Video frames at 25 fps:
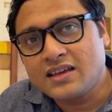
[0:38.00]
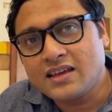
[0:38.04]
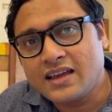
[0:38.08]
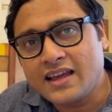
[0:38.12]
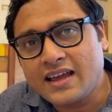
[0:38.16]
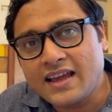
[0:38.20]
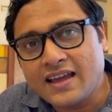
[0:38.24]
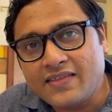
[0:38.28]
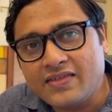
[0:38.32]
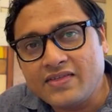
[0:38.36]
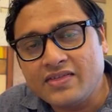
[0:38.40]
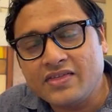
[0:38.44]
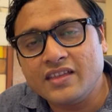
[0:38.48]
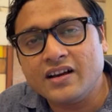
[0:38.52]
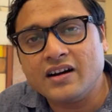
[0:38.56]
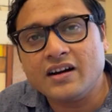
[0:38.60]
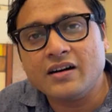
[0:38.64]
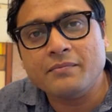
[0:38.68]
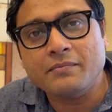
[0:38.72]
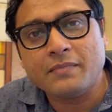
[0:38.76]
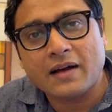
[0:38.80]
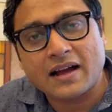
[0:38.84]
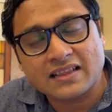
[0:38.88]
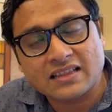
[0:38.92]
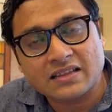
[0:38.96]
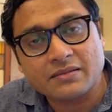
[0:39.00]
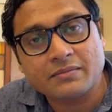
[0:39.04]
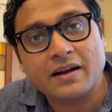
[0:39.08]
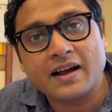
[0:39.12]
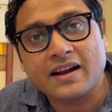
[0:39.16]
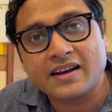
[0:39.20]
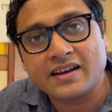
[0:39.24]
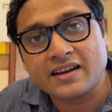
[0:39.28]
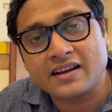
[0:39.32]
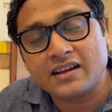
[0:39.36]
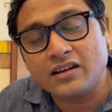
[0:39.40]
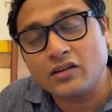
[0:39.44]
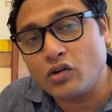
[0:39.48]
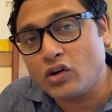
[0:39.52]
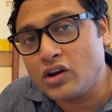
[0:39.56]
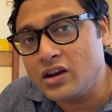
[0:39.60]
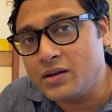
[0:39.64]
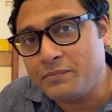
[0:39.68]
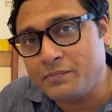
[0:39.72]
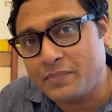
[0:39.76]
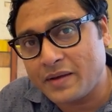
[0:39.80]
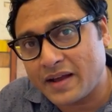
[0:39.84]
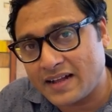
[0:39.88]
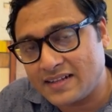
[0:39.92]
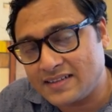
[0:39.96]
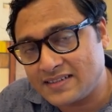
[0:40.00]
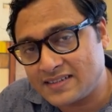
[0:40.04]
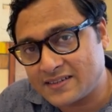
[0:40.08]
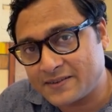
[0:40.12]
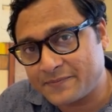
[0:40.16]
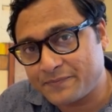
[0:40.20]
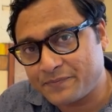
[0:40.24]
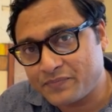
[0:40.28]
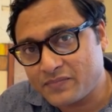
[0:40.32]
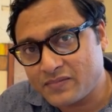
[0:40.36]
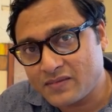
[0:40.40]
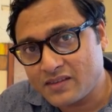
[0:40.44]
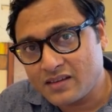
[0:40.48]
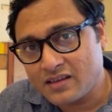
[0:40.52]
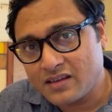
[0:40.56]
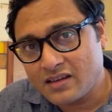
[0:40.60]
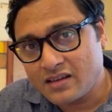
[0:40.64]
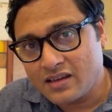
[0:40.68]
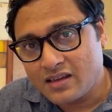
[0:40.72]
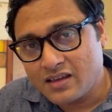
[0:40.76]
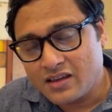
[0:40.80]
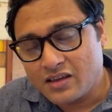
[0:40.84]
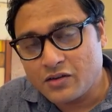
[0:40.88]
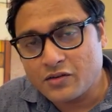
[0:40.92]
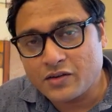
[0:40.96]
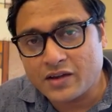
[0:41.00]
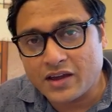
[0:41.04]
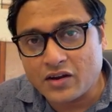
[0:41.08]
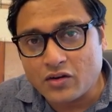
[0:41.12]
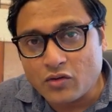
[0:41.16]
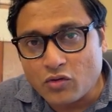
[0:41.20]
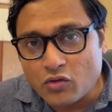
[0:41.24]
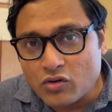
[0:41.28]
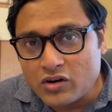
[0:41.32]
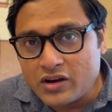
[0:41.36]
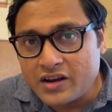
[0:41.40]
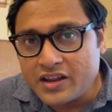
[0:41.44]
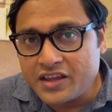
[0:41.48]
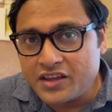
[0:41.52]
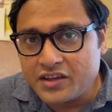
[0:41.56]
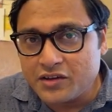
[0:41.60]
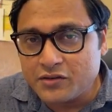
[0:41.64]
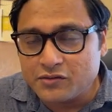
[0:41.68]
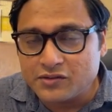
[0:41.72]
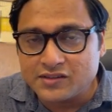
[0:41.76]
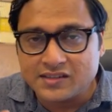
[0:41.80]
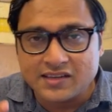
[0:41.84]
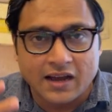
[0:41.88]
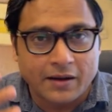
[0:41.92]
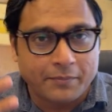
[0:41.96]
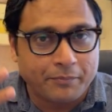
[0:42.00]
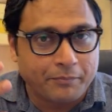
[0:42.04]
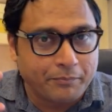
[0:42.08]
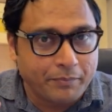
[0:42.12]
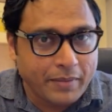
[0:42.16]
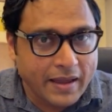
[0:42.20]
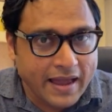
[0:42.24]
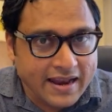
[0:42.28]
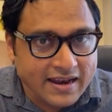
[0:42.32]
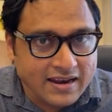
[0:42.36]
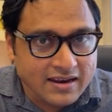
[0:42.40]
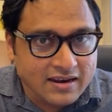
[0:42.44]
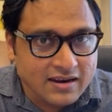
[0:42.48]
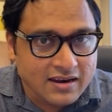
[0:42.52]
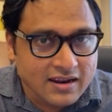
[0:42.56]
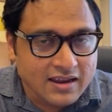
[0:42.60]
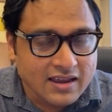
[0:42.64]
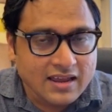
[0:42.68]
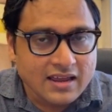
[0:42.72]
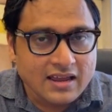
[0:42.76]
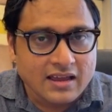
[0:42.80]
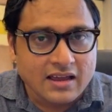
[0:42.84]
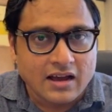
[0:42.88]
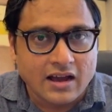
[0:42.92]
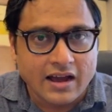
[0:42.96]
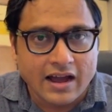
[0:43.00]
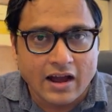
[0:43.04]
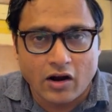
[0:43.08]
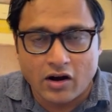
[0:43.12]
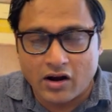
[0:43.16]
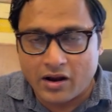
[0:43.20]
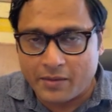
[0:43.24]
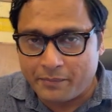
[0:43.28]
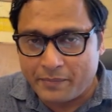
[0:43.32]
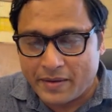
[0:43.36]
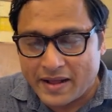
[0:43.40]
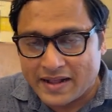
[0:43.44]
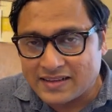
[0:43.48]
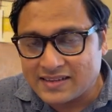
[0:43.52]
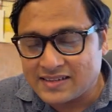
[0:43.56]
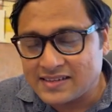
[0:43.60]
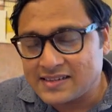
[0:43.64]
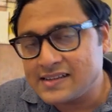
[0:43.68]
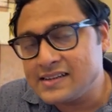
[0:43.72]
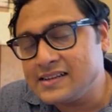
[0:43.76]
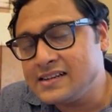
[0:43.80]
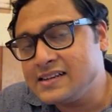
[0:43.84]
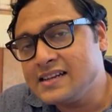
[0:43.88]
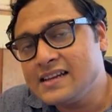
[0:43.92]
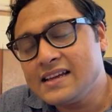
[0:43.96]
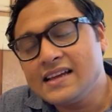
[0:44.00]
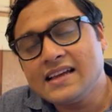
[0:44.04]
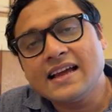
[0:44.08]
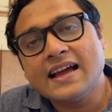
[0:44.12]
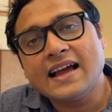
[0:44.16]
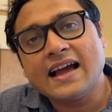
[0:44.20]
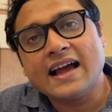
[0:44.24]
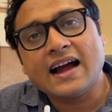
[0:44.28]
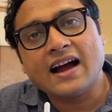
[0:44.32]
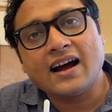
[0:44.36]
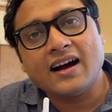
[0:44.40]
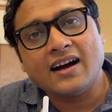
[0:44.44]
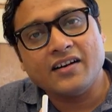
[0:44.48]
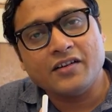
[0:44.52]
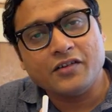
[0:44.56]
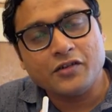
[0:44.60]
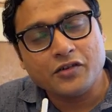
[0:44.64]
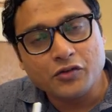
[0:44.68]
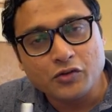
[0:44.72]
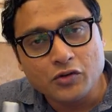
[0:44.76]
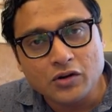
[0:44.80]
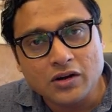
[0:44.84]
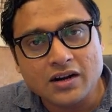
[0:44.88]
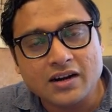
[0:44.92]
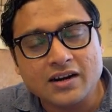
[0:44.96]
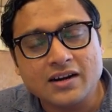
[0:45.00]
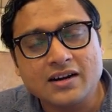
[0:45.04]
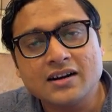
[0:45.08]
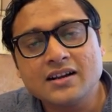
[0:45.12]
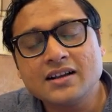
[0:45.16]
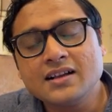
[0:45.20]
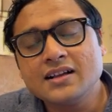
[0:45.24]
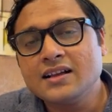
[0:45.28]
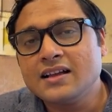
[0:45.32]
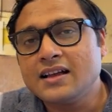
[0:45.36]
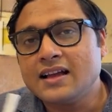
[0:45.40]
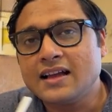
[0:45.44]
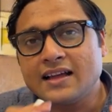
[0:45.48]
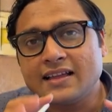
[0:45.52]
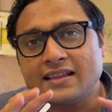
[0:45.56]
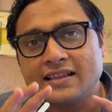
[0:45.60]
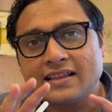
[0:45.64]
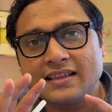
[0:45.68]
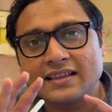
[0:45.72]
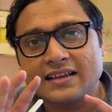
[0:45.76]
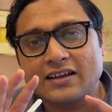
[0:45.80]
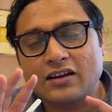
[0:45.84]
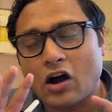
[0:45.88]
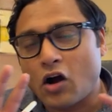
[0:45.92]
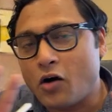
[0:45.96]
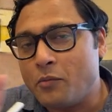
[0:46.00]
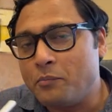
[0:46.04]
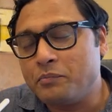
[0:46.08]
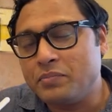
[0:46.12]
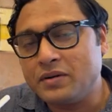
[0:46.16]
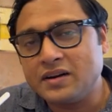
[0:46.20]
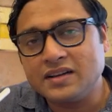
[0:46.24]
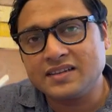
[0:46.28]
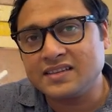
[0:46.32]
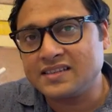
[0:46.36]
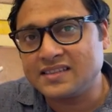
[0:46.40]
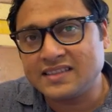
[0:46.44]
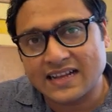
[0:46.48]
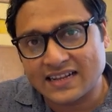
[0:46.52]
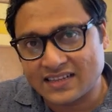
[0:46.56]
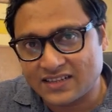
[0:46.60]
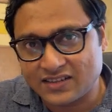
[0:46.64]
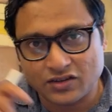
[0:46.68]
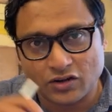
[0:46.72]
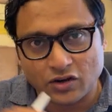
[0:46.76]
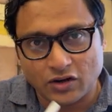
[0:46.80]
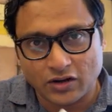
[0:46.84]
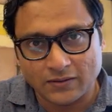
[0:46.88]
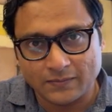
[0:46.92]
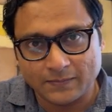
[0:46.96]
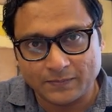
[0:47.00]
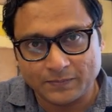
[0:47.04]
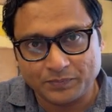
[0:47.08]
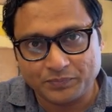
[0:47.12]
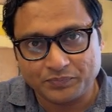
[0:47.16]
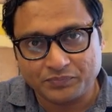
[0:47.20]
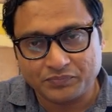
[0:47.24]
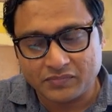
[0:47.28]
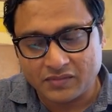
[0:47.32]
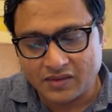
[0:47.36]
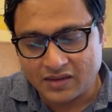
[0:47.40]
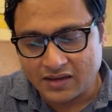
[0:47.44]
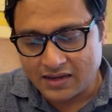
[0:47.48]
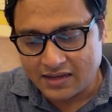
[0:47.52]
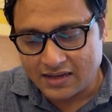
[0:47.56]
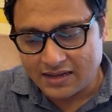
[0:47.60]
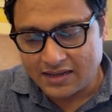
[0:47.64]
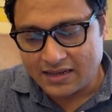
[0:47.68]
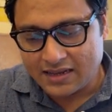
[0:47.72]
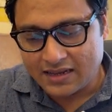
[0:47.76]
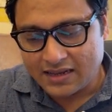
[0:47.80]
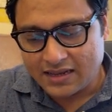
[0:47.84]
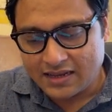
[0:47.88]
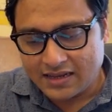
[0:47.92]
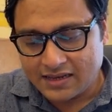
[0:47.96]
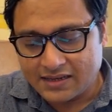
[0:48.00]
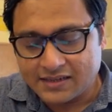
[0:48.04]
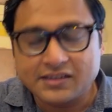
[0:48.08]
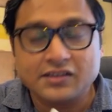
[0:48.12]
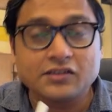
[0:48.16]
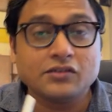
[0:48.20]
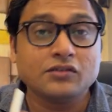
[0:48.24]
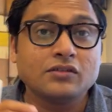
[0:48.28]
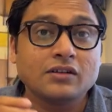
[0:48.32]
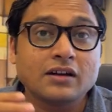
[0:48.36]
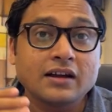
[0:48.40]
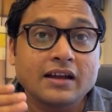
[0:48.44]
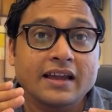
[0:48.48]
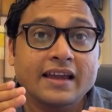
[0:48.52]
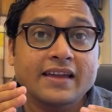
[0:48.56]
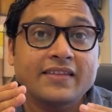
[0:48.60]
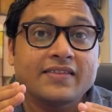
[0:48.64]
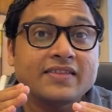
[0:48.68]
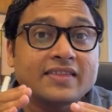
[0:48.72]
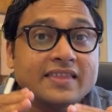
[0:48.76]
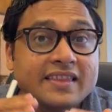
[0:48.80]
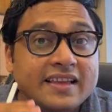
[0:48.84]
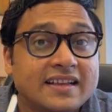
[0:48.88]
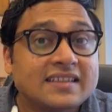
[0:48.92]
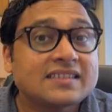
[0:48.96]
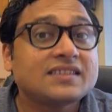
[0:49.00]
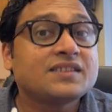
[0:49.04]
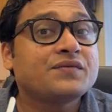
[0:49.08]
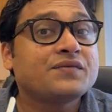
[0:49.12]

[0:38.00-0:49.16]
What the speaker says: in the Mathematical Olympiads. You can only use a pen or a pencil, a ruler, compass, that's all. So in this